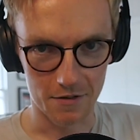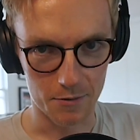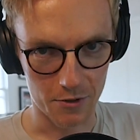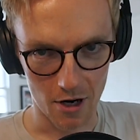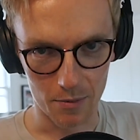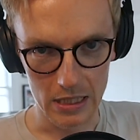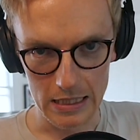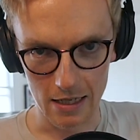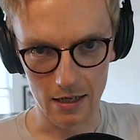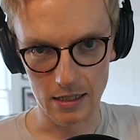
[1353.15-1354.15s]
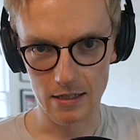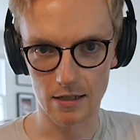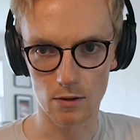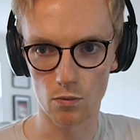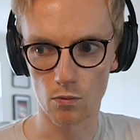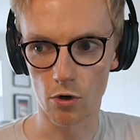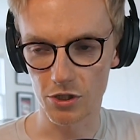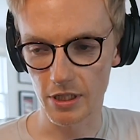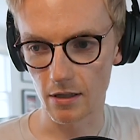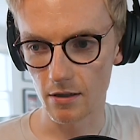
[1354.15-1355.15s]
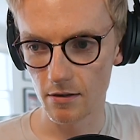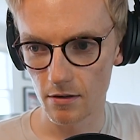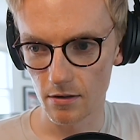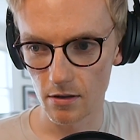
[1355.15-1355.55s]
of subscribers, and watching